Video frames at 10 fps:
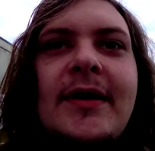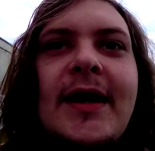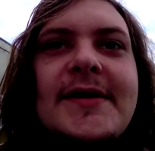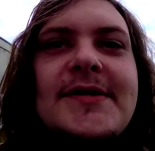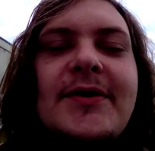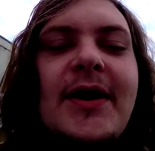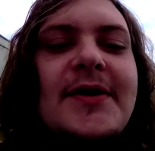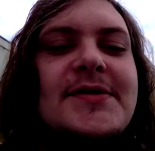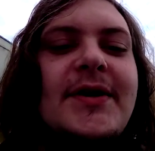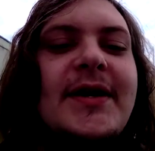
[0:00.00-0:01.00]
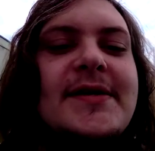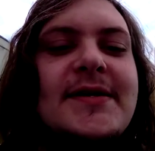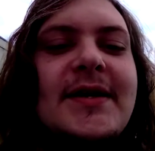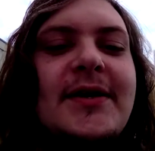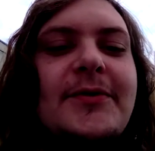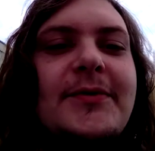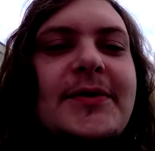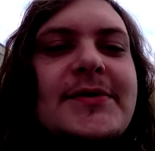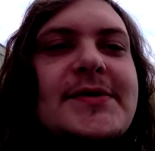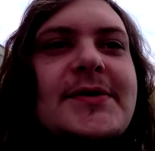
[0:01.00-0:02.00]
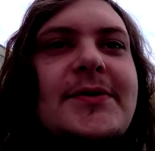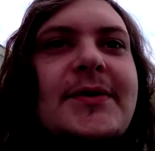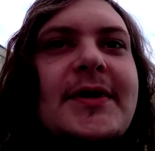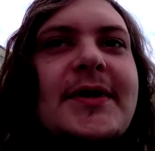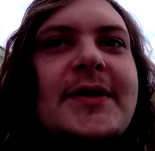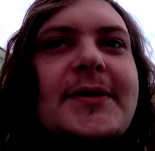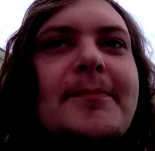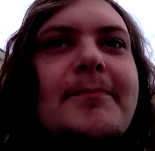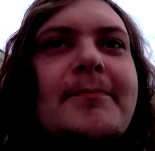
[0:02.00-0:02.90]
I just know, also, I guess it kind of feels too like, I